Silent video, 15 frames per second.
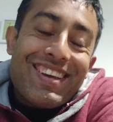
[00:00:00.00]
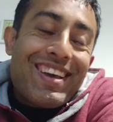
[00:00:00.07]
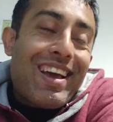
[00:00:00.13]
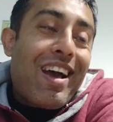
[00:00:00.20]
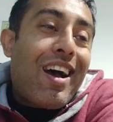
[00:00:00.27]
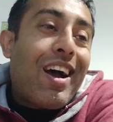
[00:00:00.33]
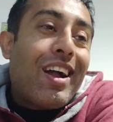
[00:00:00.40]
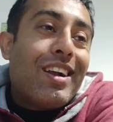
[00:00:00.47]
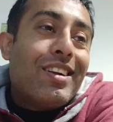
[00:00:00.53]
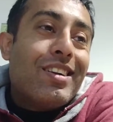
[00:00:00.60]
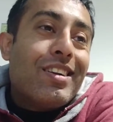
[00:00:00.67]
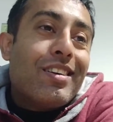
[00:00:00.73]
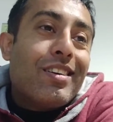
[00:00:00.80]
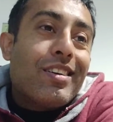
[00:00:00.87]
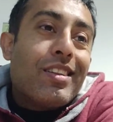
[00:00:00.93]

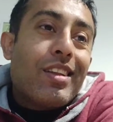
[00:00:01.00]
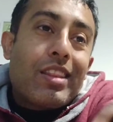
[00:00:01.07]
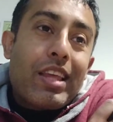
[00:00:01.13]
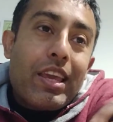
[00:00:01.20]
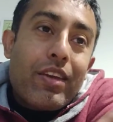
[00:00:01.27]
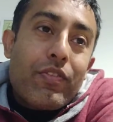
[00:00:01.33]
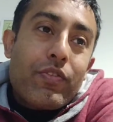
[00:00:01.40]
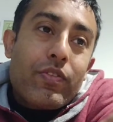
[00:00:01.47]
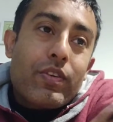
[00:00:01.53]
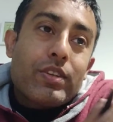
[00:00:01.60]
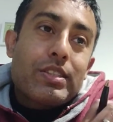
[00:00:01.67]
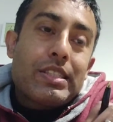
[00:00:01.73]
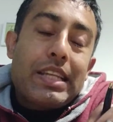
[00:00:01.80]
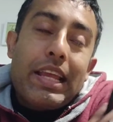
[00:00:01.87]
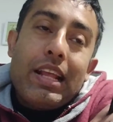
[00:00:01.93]
And the thief
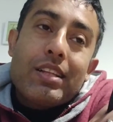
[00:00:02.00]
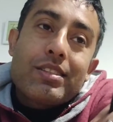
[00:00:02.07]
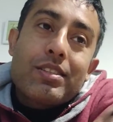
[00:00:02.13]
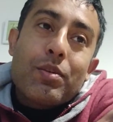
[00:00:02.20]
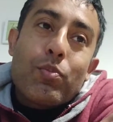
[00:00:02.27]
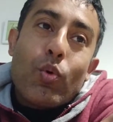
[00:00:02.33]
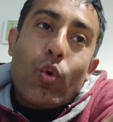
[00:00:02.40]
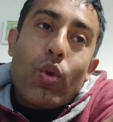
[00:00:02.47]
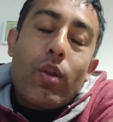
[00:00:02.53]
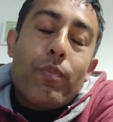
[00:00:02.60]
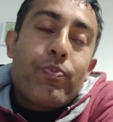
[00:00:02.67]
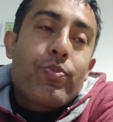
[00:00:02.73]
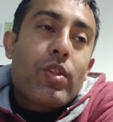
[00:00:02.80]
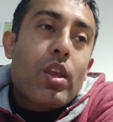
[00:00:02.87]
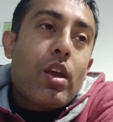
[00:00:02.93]
steals the bowl,
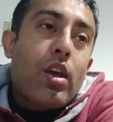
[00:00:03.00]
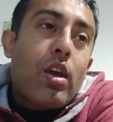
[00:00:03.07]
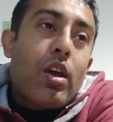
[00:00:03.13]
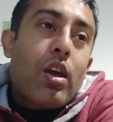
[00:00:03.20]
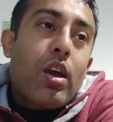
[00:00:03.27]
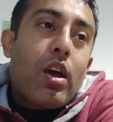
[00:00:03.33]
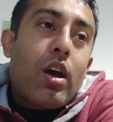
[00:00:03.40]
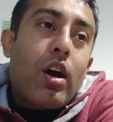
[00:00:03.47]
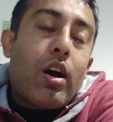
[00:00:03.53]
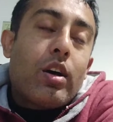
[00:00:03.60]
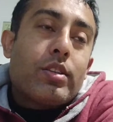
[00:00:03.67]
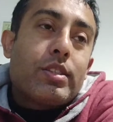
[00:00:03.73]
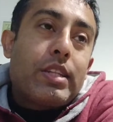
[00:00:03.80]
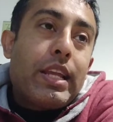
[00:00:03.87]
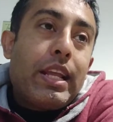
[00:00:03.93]

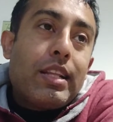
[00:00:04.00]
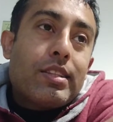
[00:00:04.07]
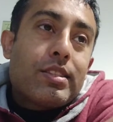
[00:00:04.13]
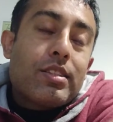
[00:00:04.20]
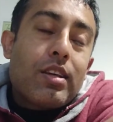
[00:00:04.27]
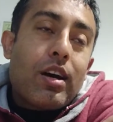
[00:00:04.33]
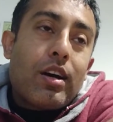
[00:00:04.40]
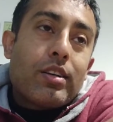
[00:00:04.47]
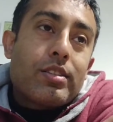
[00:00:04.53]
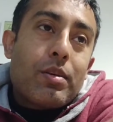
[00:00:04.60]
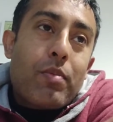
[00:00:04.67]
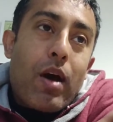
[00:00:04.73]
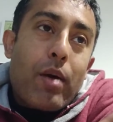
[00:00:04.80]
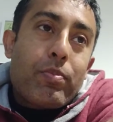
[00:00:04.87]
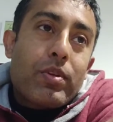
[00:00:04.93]
steals
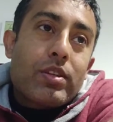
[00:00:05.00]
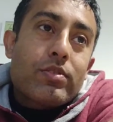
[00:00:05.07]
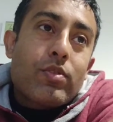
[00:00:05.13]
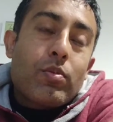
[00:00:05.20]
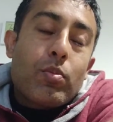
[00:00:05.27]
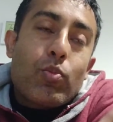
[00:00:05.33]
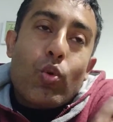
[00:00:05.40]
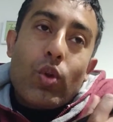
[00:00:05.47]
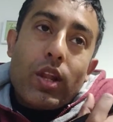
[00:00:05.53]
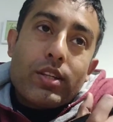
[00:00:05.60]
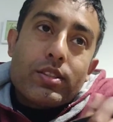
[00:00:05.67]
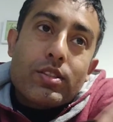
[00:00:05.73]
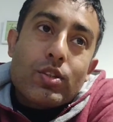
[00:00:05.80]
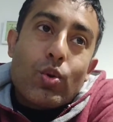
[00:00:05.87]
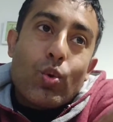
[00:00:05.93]
some happiness from the bowl, and
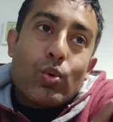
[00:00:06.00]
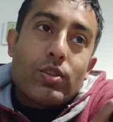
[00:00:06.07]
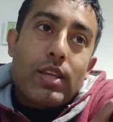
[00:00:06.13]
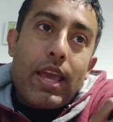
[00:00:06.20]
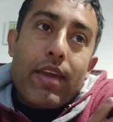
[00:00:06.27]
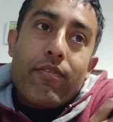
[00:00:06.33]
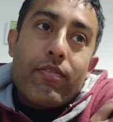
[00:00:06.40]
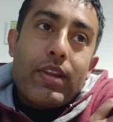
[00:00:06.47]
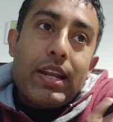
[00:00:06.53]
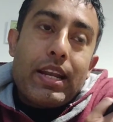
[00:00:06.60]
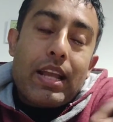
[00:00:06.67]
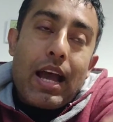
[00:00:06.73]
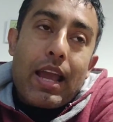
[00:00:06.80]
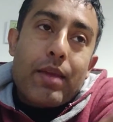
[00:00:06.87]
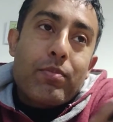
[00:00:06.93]
just goes every
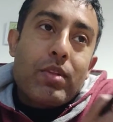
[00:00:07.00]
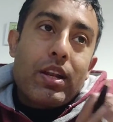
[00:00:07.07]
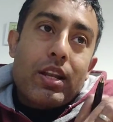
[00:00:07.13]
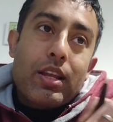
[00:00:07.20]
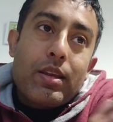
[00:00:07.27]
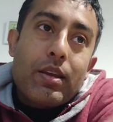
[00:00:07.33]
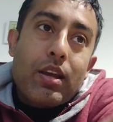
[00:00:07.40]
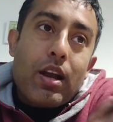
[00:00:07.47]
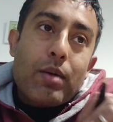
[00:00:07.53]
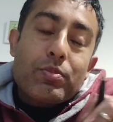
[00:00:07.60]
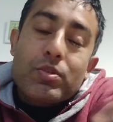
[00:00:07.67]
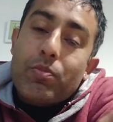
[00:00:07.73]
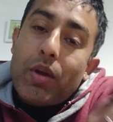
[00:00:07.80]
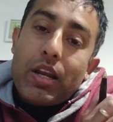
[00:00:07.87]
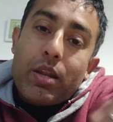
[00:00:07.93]
time. It
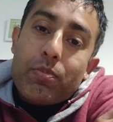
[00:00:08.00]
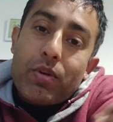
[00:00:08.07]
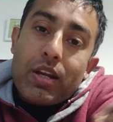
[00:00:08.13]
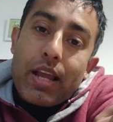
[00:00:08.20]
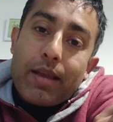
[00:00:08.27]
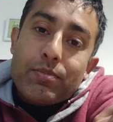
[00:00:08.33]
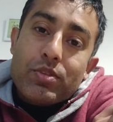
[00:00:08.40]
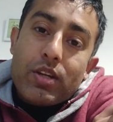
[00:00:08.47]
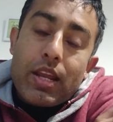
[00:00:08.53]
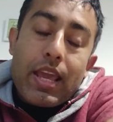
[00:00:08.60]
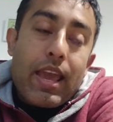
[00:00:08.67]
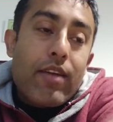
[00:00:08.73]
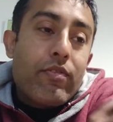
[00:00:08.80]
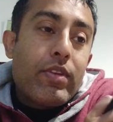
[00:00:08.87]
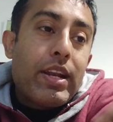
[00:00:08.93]
comes multiple times a day.
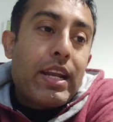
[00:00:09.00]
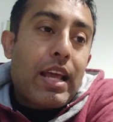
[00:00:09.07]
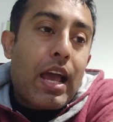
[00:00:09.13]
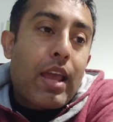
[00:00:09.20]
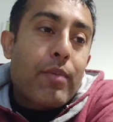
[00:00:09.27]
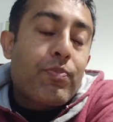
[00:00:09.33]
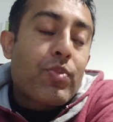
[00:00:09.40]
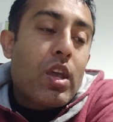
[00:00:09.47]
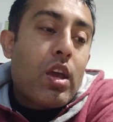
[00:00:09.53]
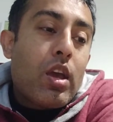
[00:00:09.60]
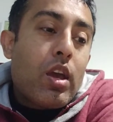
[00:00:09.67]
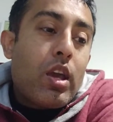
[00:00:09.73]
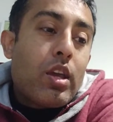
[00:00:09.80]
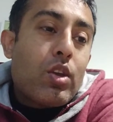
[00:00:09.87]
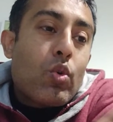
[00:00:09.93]
Every time
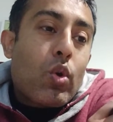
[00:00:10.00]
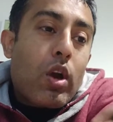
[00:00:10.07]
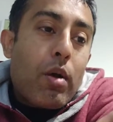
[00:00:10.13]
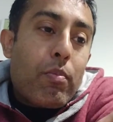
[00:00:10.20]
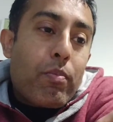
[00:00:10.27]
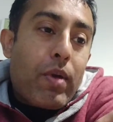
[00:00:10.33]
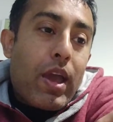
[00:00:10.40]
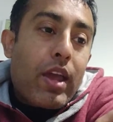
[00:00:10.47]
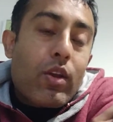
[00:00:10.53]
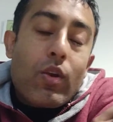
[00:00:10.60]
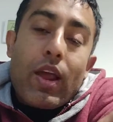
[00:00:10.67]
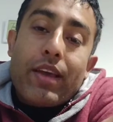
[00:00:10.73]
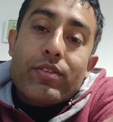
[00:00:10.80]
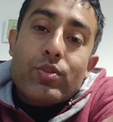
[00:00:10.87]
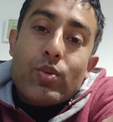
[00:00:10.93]
you compare your
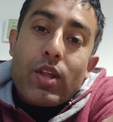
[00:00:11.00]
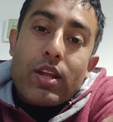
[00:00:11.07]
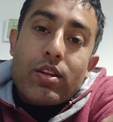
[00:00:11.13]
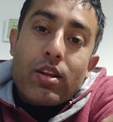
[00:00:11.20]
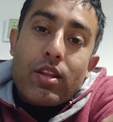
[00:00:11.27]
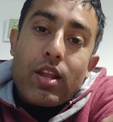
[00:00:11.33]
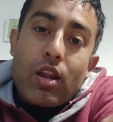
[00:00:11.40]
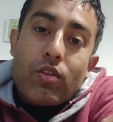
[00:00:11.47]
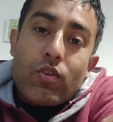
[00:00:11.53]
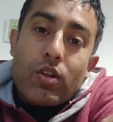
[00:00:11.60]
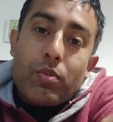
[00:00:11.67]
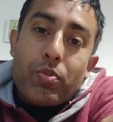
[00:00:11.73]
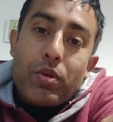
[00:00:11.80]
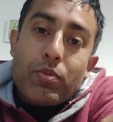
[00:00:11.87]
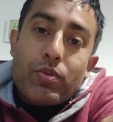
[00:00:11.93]
lives to that of
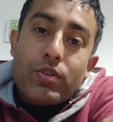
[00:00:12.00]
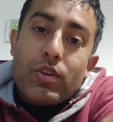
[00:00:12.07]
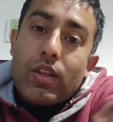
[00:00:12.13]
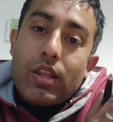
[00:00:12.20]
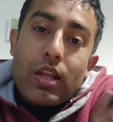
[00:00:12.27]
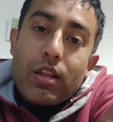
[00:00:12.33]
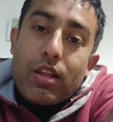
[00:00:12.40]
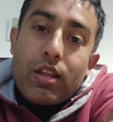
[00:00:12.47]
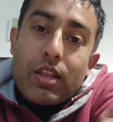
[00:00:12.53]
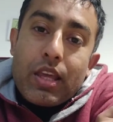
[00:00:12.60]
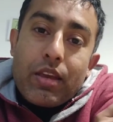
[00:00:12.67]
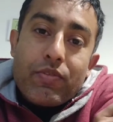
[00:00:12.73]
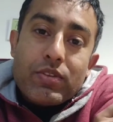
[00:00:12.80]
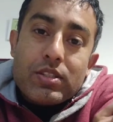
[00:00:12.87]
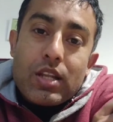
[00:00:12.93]
other people. So the
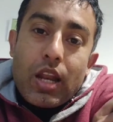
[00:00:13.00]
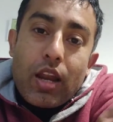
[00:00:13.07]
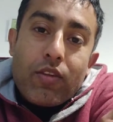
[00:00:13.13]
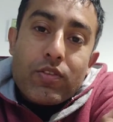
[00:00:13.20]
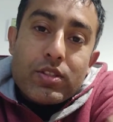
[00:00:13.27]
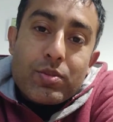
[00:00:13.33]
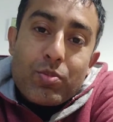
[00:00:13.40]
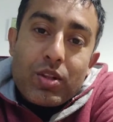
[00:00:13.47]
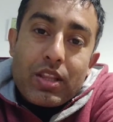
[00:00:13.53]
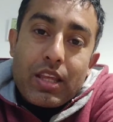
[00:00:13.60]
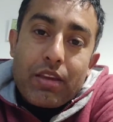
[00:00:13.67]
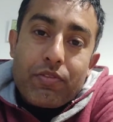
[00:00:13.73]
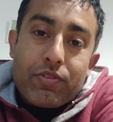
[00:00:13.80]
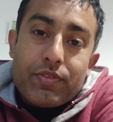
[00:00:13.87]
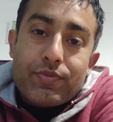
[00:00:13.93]
thief is an invisible
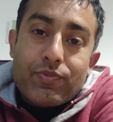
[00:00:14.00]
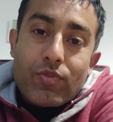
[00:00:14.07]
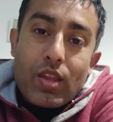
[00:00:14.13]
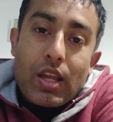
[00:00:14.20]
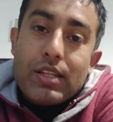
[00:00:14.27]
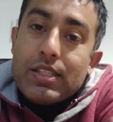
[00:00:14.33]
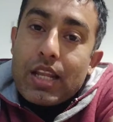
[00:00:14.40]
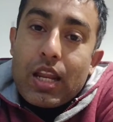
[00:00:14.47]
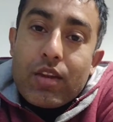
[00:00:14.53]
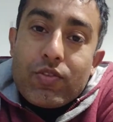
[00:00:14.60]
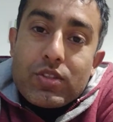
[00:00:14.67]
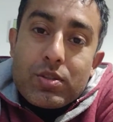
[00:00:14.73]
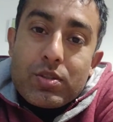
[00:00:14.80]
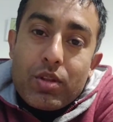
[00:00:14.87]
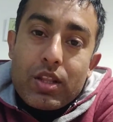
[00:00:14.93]
thief. It's an
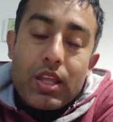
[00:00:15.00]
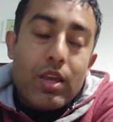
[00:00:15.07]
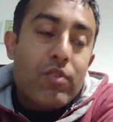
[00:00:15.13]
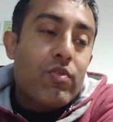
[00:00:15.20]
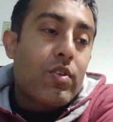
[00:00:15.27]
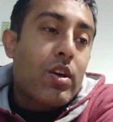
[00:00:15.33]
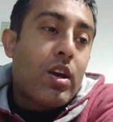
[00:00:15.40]
invisible thief